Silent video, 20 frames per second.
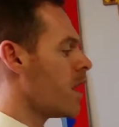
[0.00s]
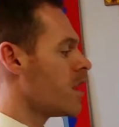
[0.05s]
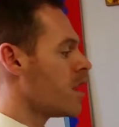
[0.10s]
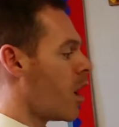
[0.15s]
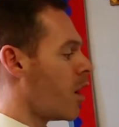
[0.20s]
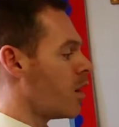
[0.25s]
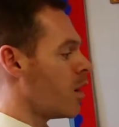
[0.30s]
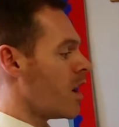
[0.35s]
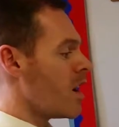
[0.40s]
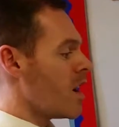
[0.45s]

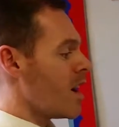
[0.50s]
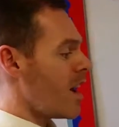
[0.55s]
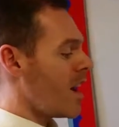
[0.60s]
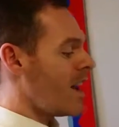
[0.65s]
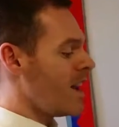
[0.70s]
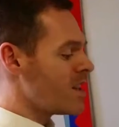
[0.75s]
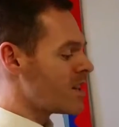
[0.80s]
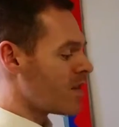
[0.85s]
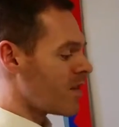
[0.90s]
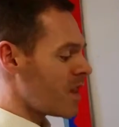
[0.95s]
Now,
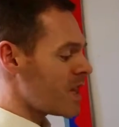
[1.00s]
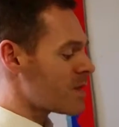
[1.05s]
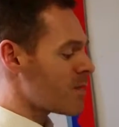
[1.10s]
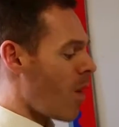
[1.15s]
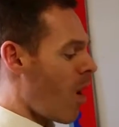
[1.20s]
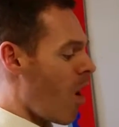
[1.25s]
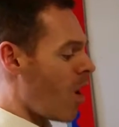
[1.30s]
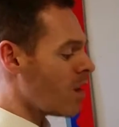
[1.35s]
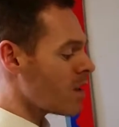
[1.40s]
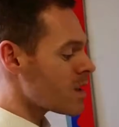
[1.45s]
each of these
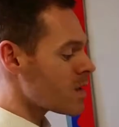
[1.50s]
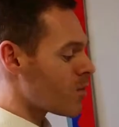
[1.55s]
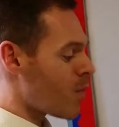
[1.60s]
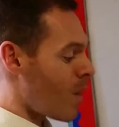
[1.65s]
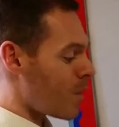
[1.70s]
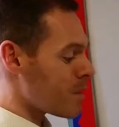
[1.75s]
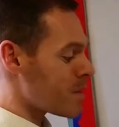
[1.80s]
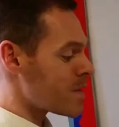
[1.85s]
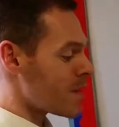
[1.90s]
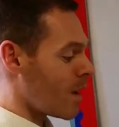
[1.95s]
parts
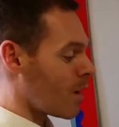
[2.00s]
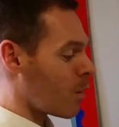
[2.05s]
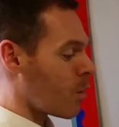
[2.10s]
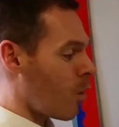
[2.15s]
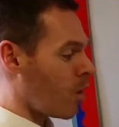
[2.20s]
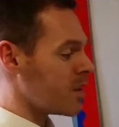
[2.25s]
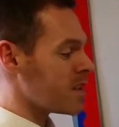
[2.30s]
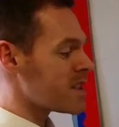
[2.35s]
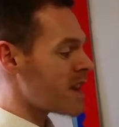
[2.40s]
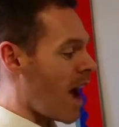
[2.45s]
represent
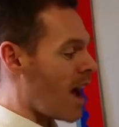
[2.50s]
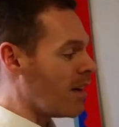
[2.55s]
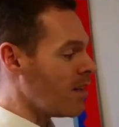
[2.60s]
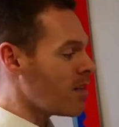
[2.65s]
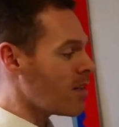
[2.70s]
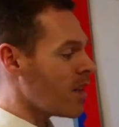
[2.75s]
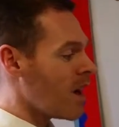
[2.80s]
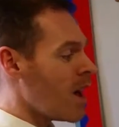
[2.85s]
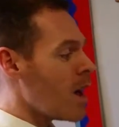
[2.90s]
1/10,